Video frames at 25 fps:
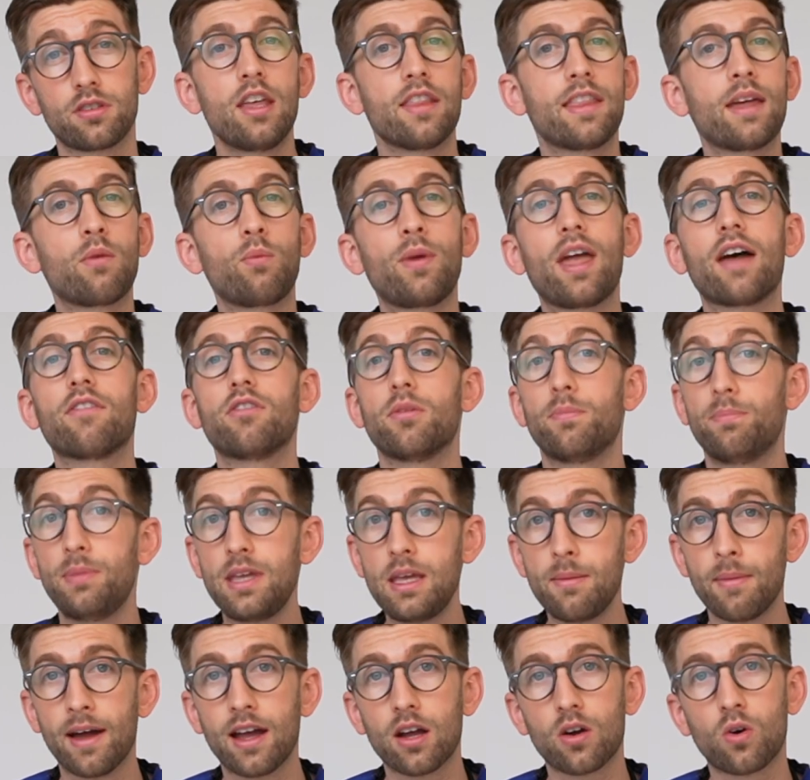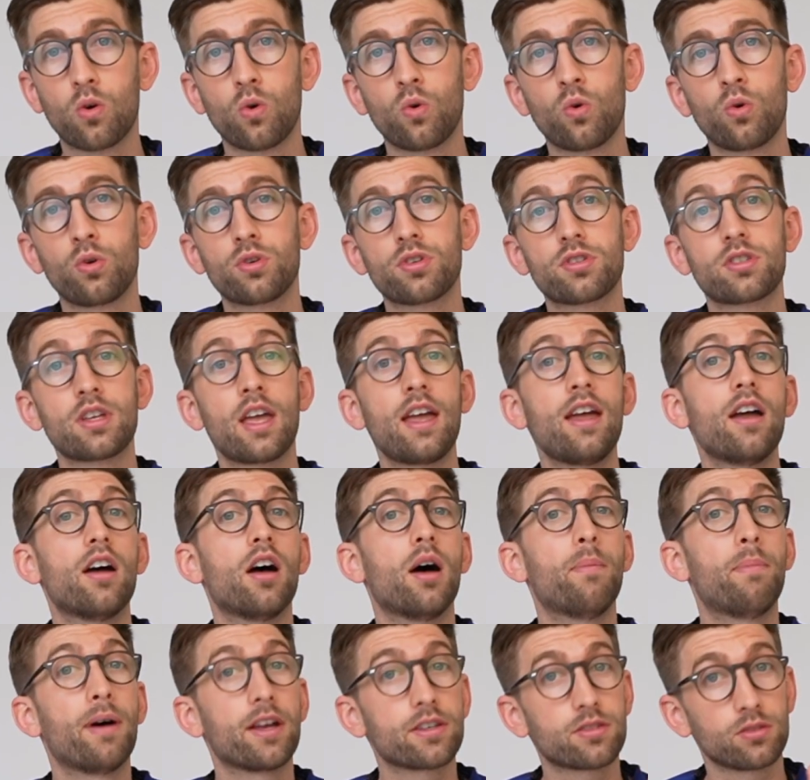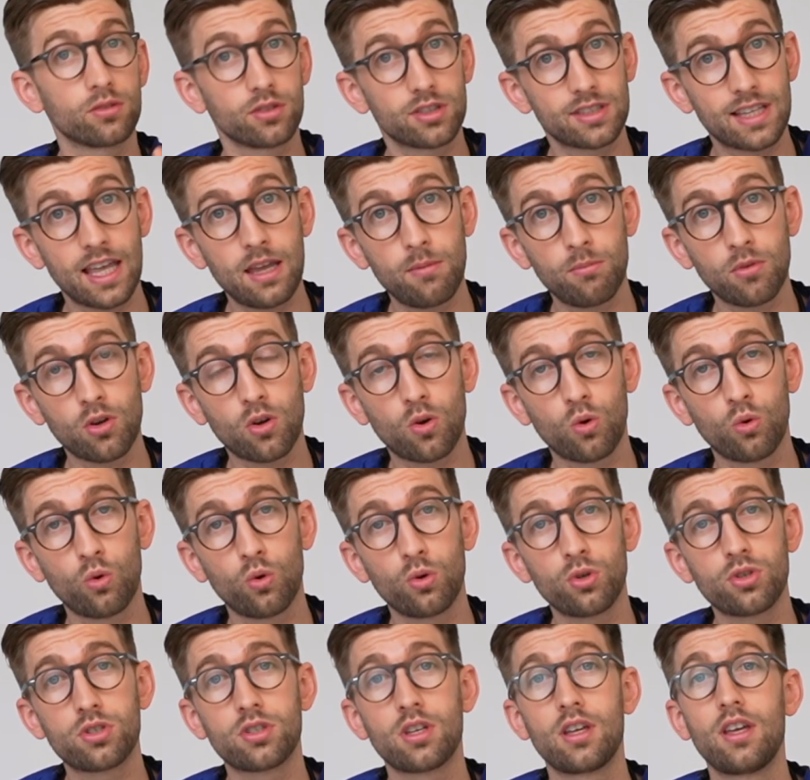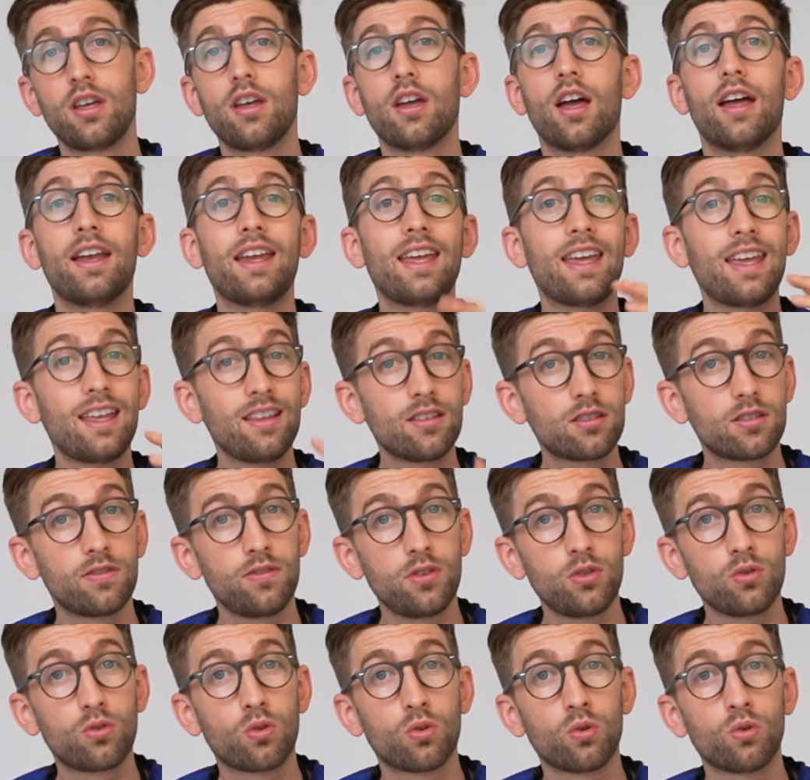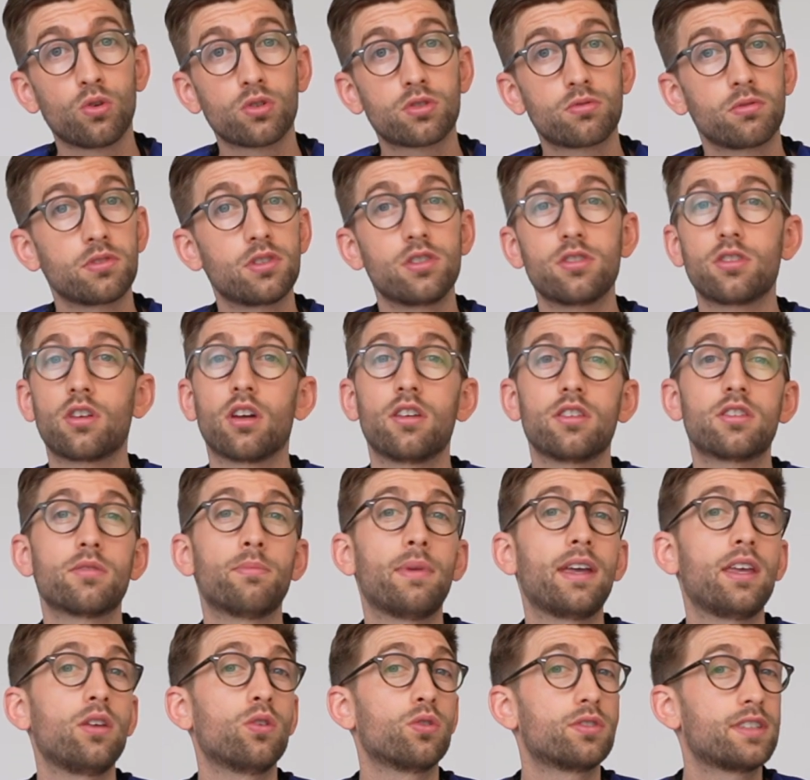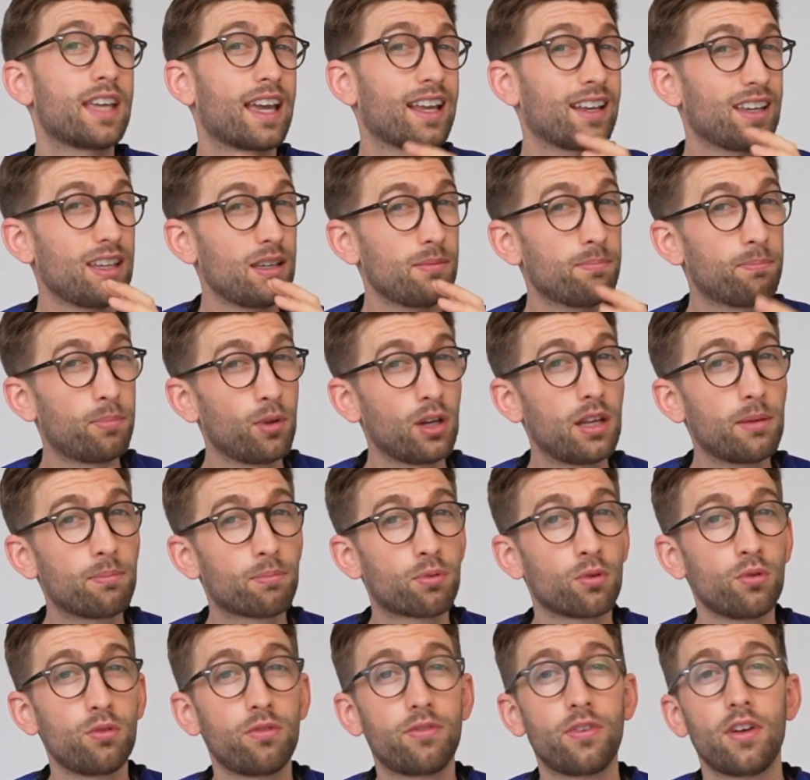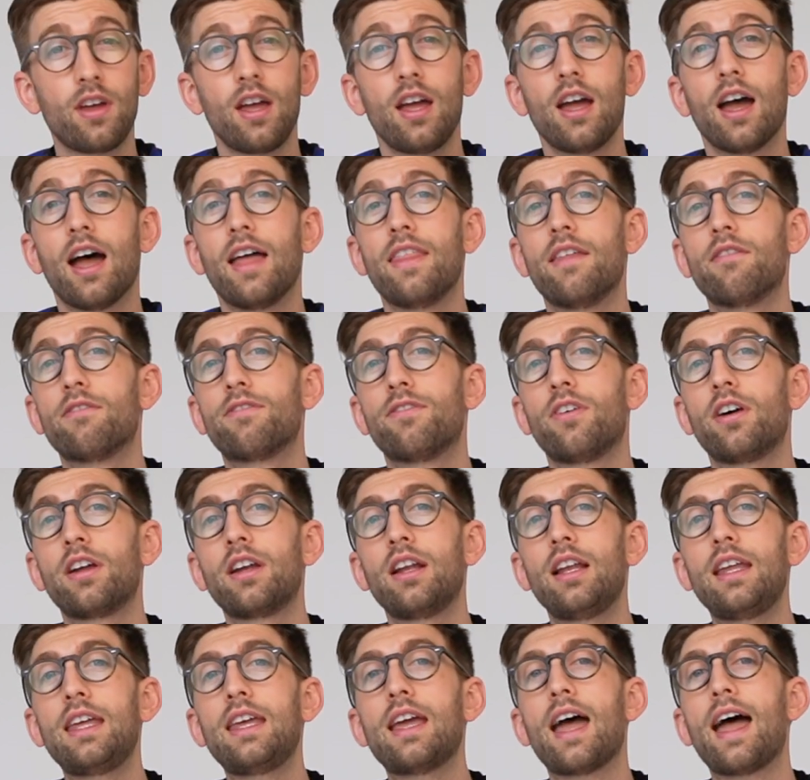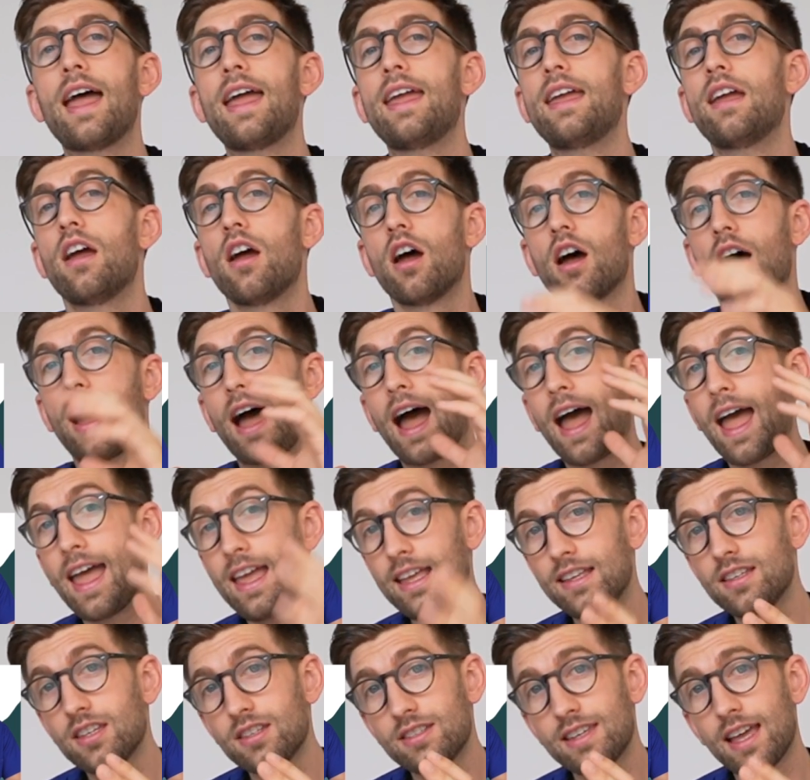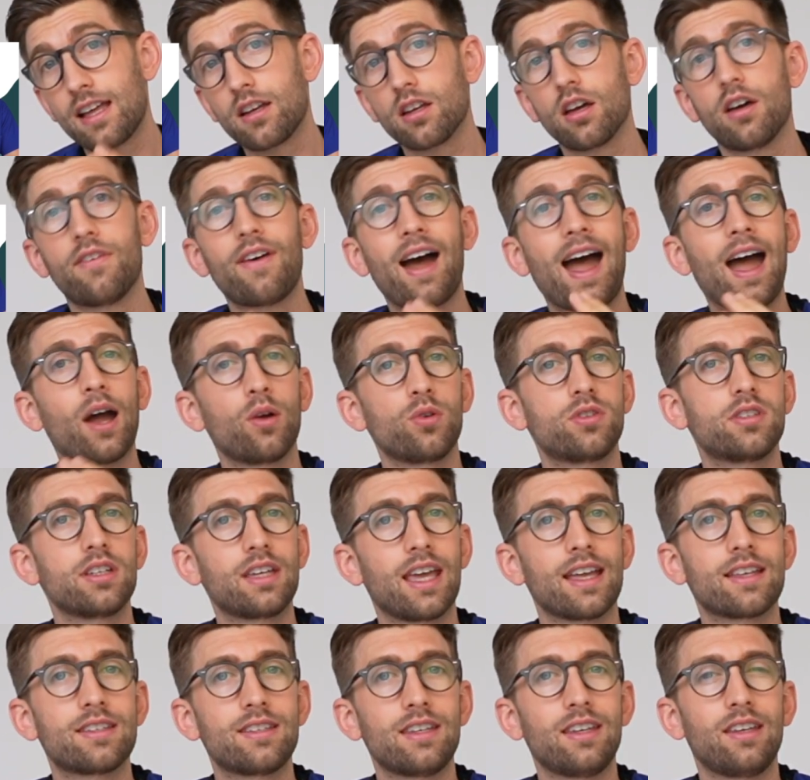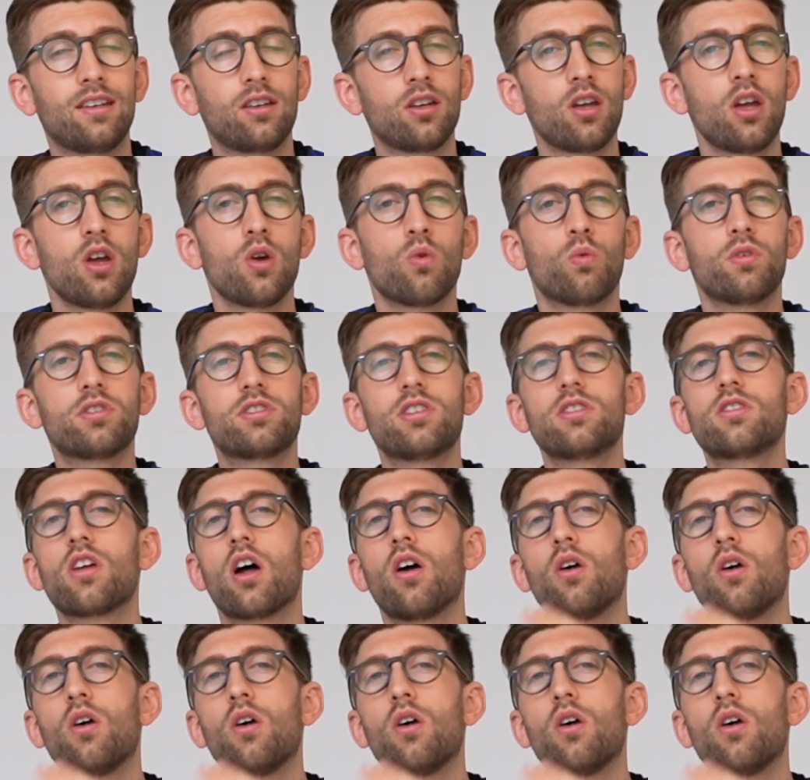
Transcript: Then we have a BMAT course, a personal statement course, an interview course, which is going to make your technique bulletproof, and then finally a a to Z of how to get in, which is